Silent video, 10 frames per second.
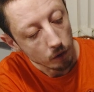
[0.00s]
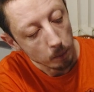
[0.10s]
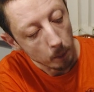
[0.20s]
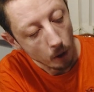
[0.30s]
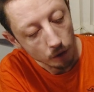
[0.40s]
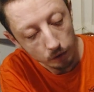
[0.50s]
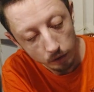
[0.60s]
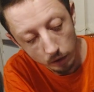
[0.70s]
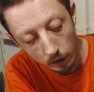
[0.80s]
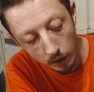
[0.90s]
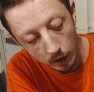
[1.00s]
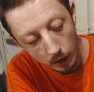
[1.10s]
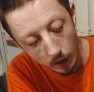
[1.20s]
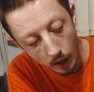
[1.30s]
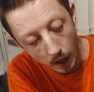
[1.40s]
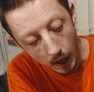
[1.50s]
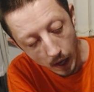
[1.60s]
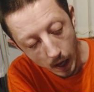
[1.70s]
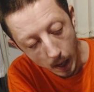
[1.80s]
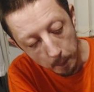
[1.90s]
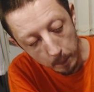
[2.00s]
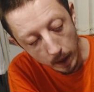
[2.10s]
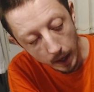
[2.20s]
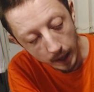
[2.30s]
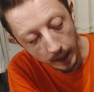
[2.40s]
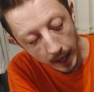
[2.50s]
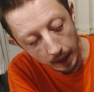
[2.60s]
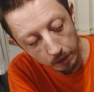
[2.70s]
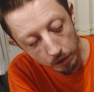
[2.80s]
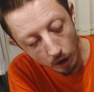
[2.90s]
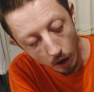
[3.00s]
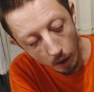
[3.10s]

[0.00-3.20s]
Moss. Enlarged